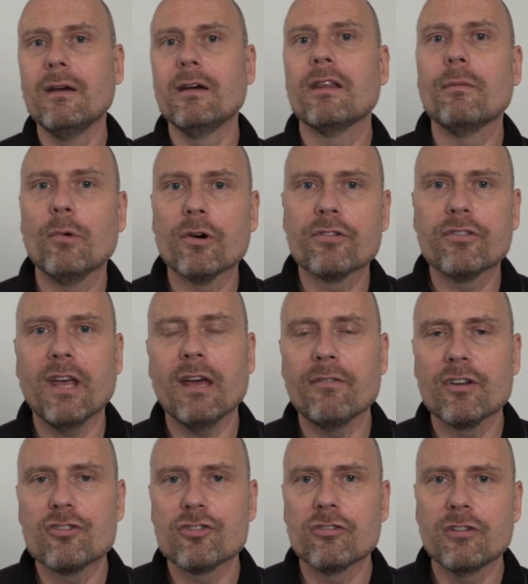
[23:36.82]
the more
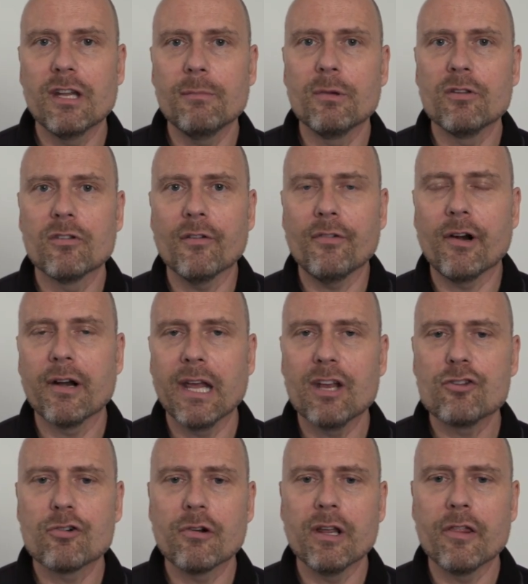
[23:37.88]
savage demons of our
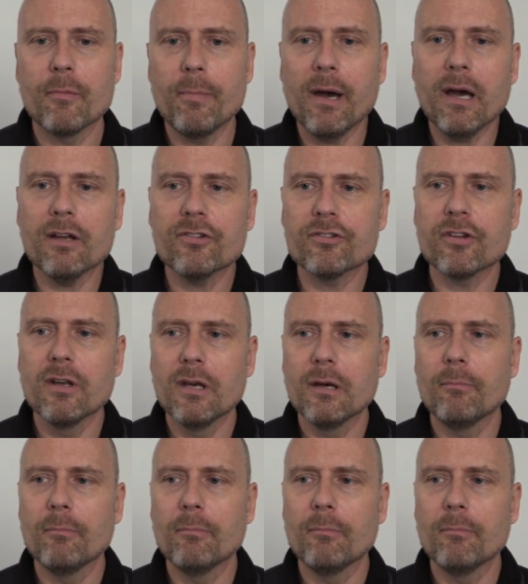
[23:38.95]
nature in the past.